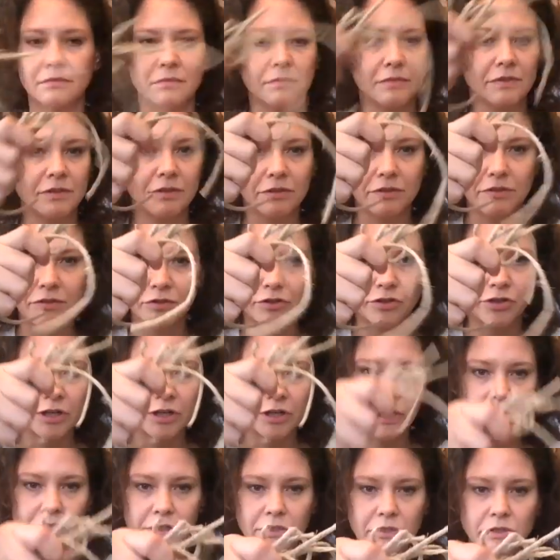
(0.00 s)

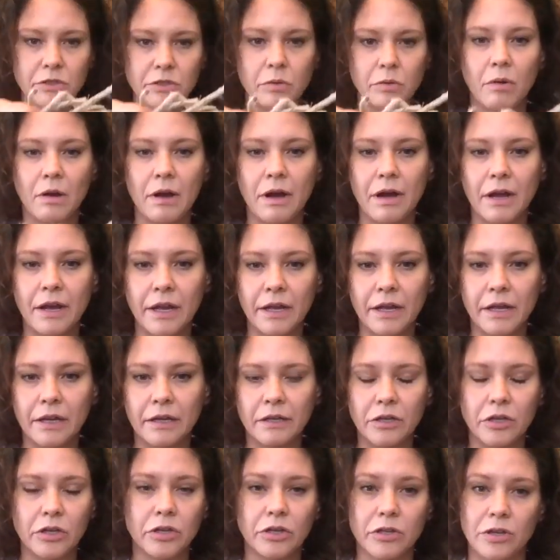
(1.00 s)
string, twine,
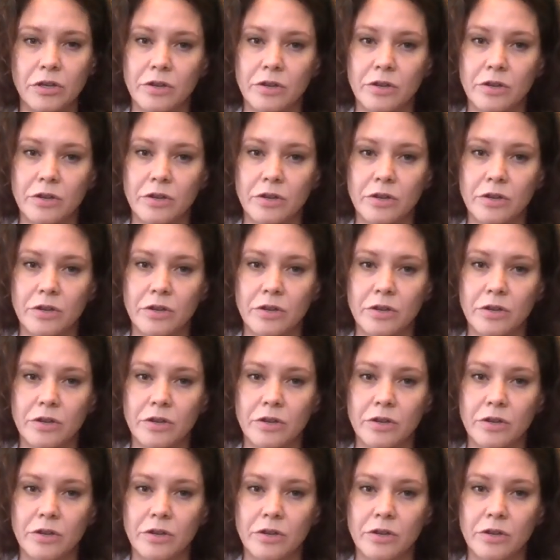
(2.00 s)
you could